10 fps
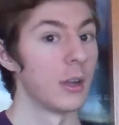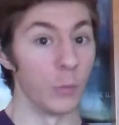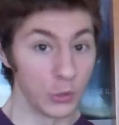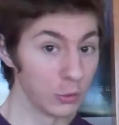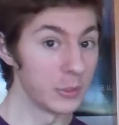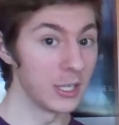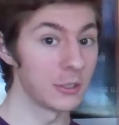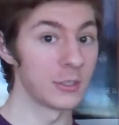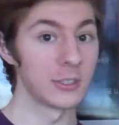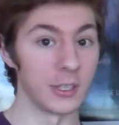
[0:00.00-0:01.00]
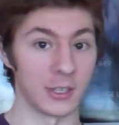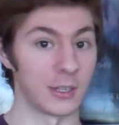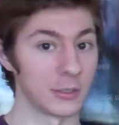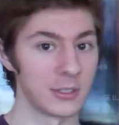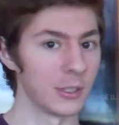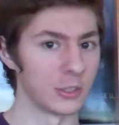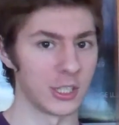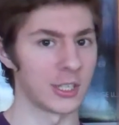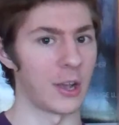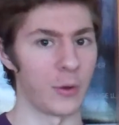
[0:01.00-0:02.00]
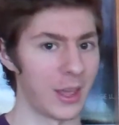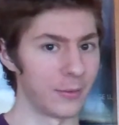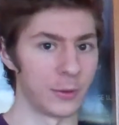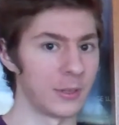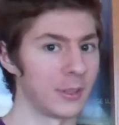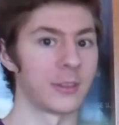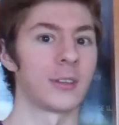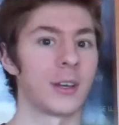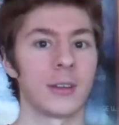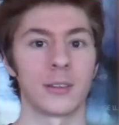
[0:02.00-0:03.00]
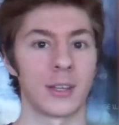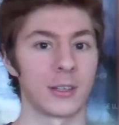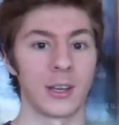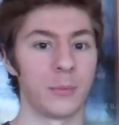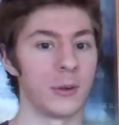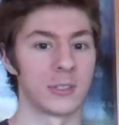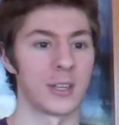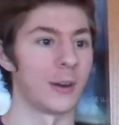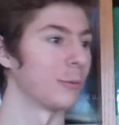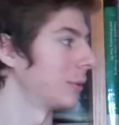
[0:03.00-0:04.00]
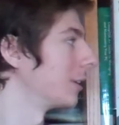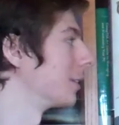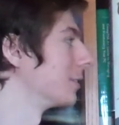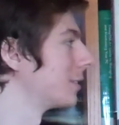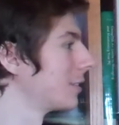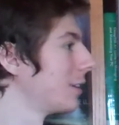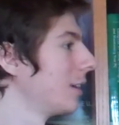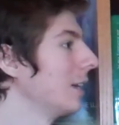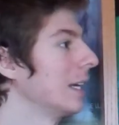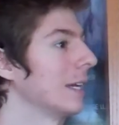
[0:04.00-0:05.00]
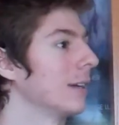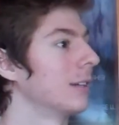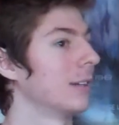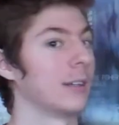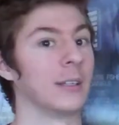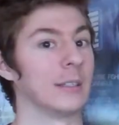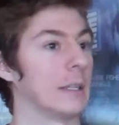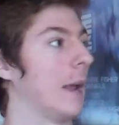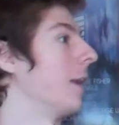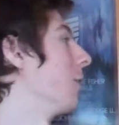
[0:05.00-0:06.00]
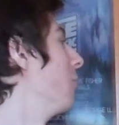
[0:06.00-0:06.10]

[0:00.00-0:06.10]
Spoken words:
which will be interesting, and I'll still check out everything that guy puts out, because, damn,